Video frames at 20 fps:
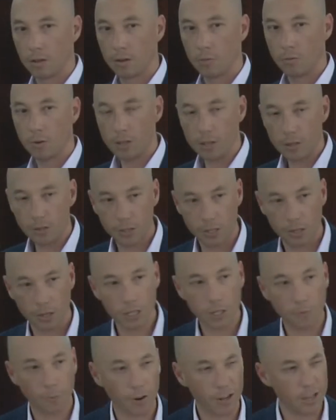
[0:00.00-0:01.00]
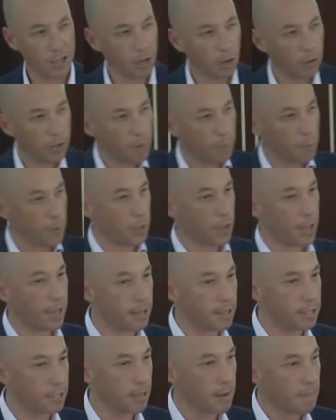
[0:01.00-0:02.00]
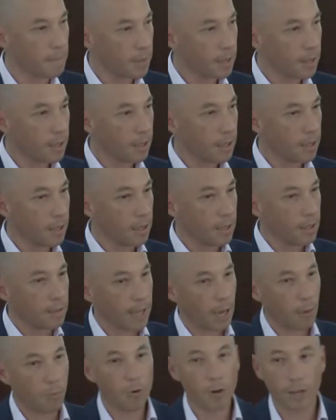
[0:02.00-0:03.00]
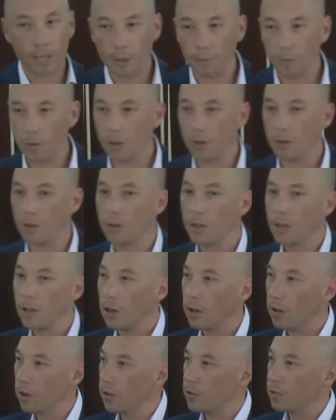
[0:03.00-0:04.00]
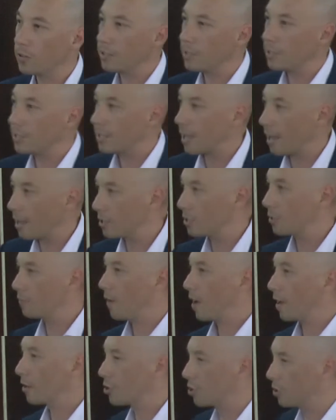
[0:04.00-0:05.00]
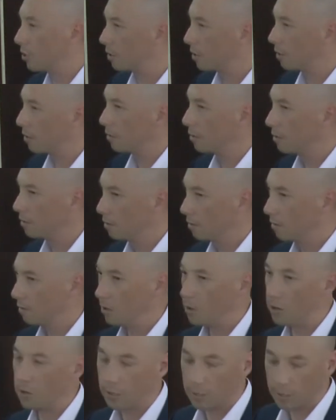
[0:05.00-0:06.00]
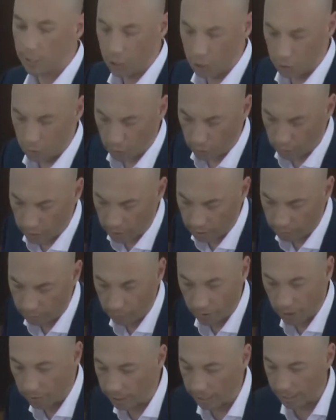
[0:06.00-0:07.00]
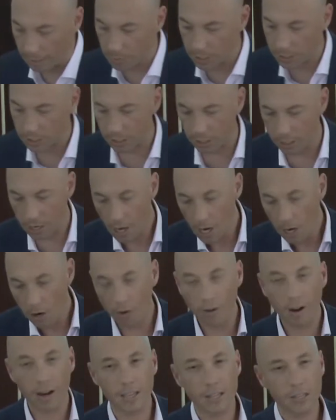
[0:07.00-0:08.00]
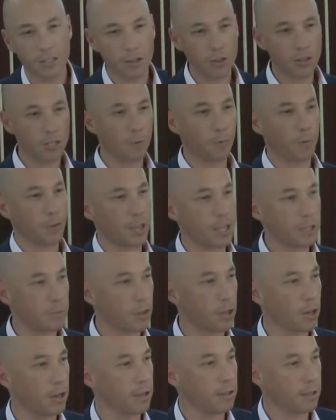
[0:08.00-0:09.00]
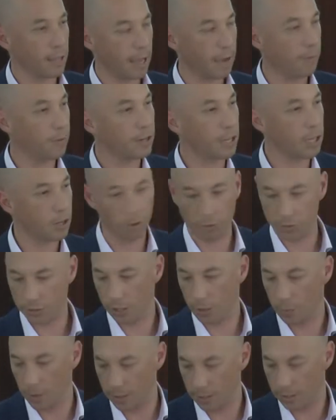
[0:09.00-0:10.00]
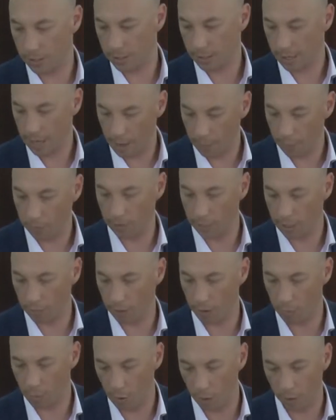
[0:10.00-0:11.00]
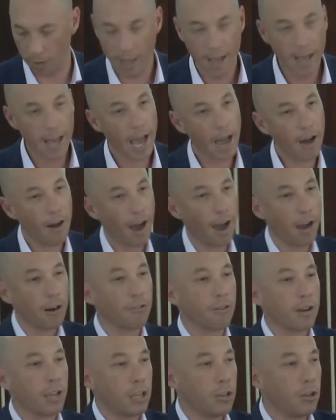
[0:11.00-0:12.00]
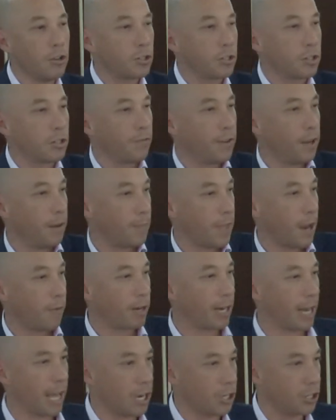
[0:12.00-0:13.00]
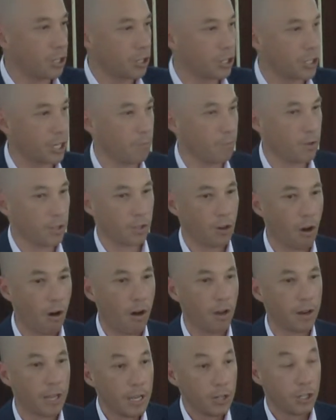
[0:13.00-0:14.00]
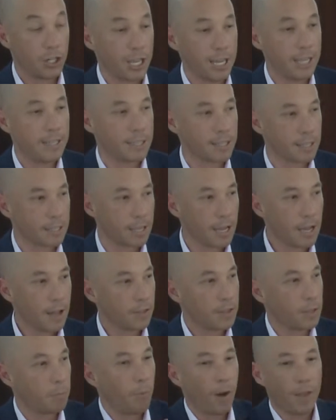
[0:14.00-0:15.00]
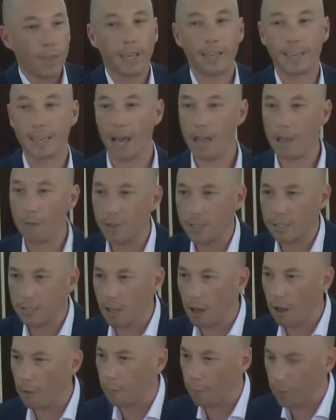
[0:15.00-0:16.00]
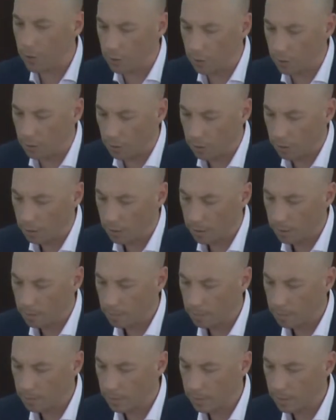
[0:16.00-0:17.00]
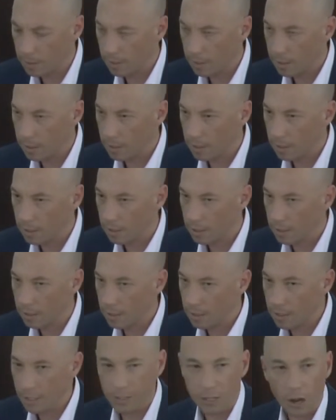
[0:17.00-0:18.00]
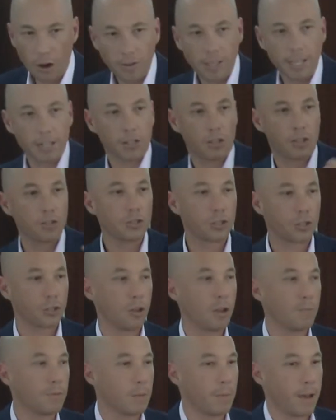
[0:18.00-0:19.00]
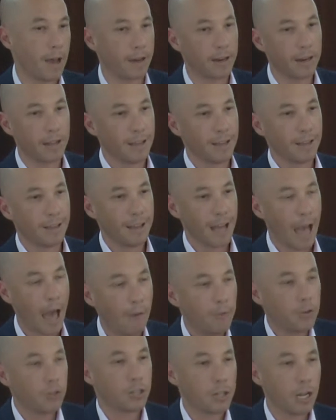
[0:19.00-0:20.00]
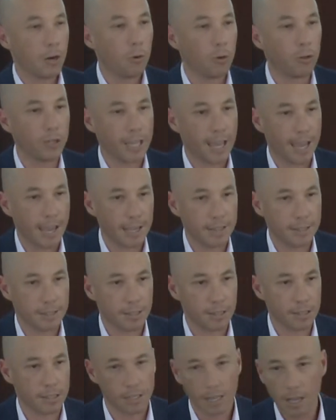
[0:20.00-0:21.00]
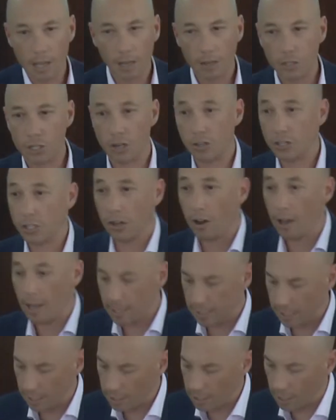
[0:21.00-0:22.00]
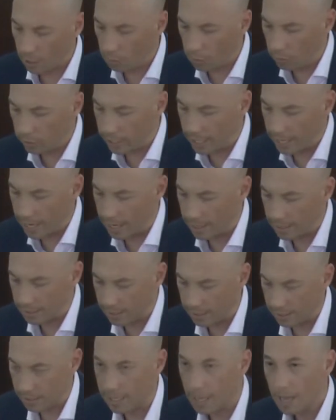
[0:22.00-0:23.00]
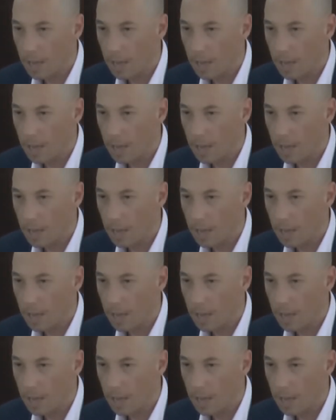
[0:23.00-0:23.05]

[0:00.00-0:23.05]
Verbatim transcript: What are you searching for? Are you looking for things that will give you earthly satisfaction, earthly joy, very limited? Or are you searching for things with earth, heavenly consequences and heavenly reward? How hungry are you to develop that relationship with God, Jesus, the one that gave his life for you? And don't get consumed about having to know all the answers. Josiah didn't know all the answers.